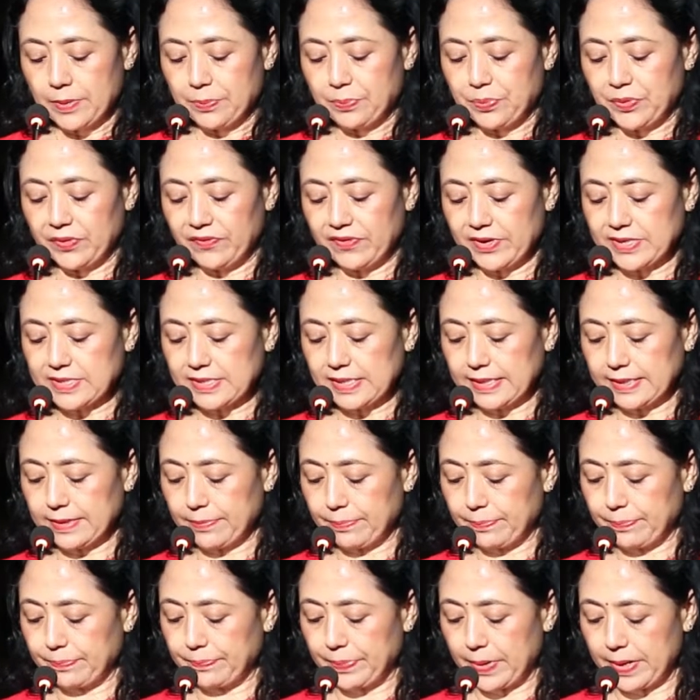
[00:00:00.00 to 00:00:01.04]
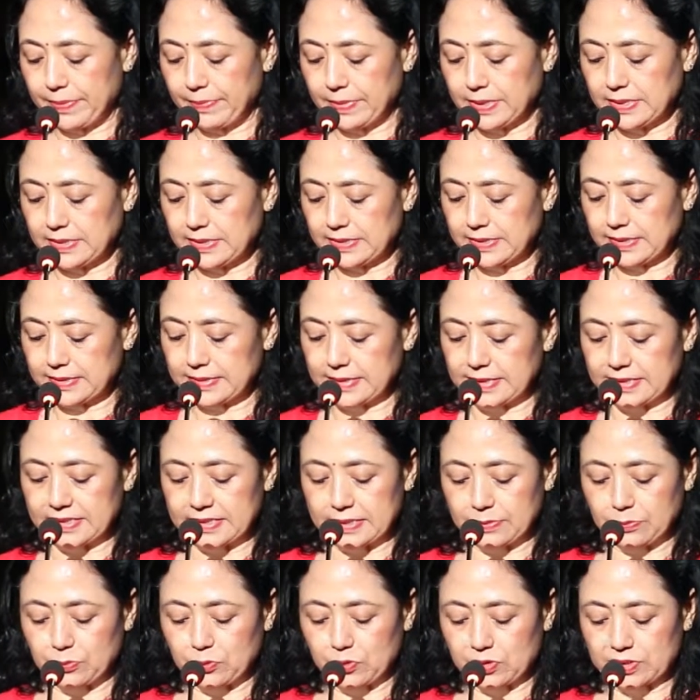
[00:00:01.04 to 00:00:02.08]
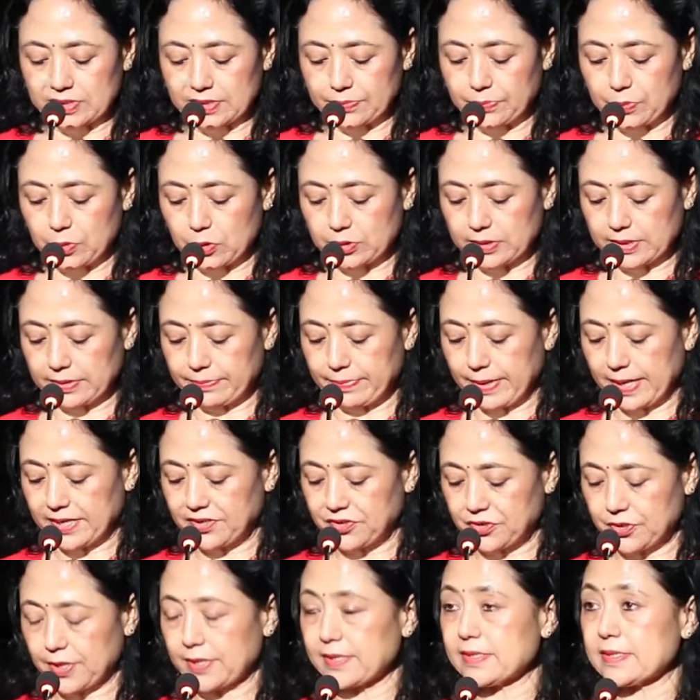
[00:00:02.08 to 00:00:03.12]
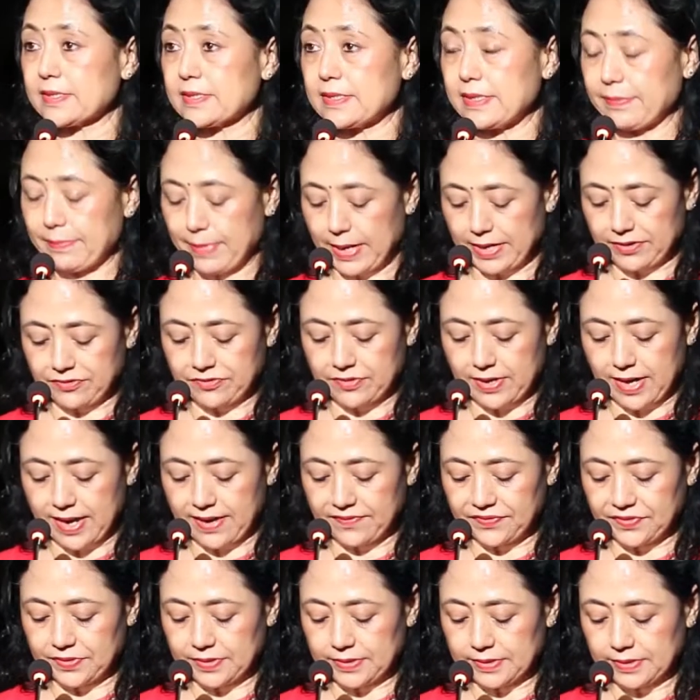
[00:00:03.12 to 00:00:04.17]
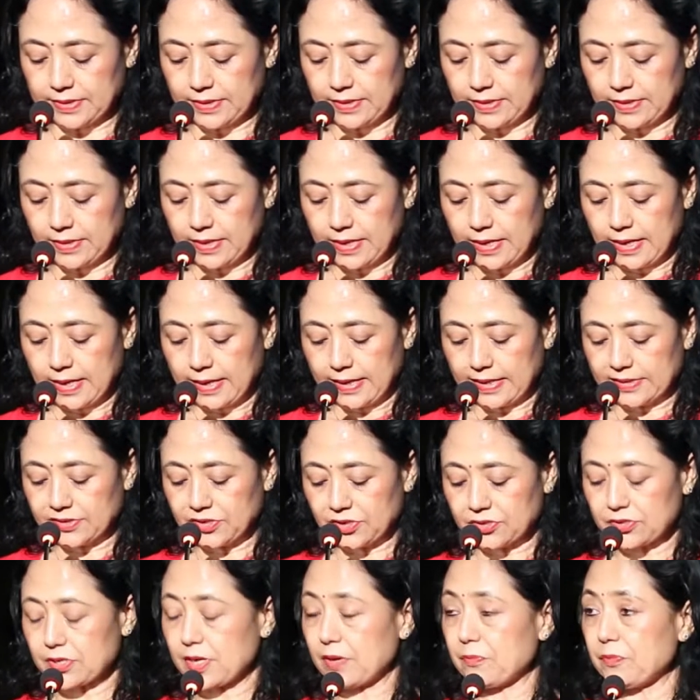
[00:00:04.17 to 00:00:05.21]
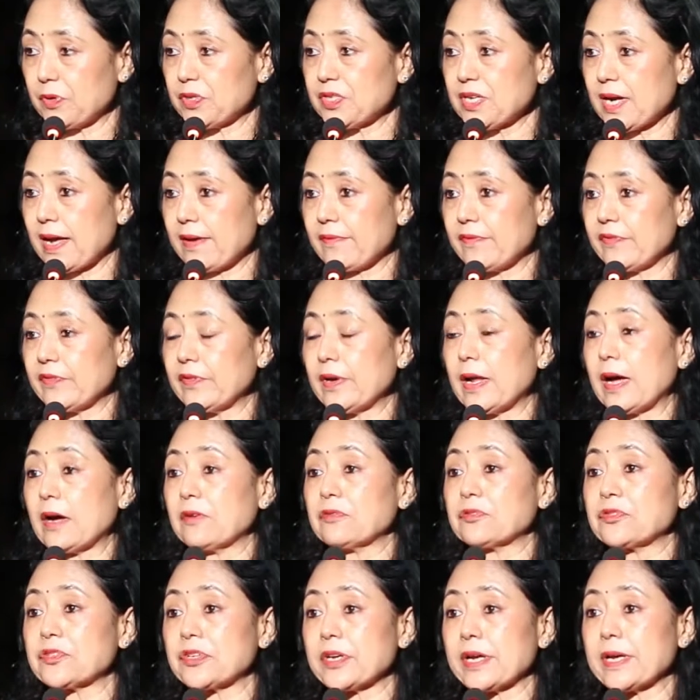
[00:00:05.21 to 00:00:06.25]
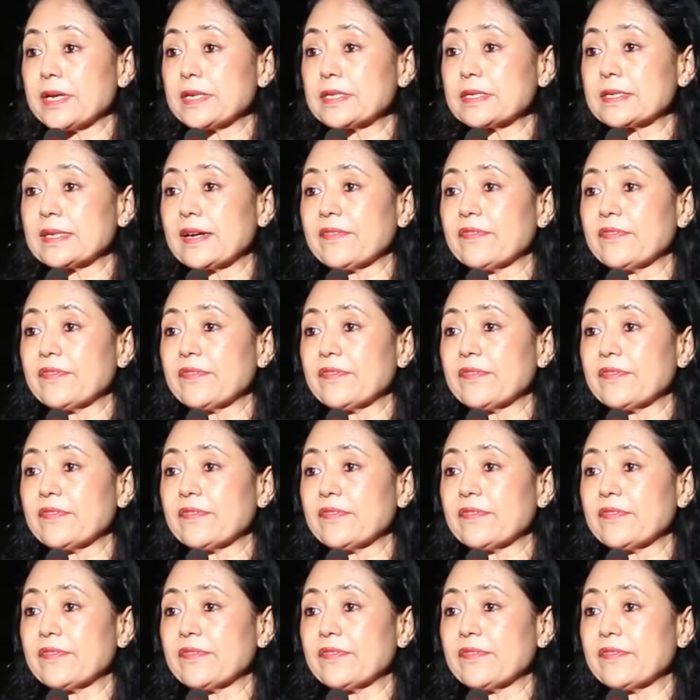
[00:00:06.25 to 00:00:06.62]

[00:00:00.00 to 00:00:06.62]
Previously, the payment system was supported by checks, demand drafts, etc., which have now changed.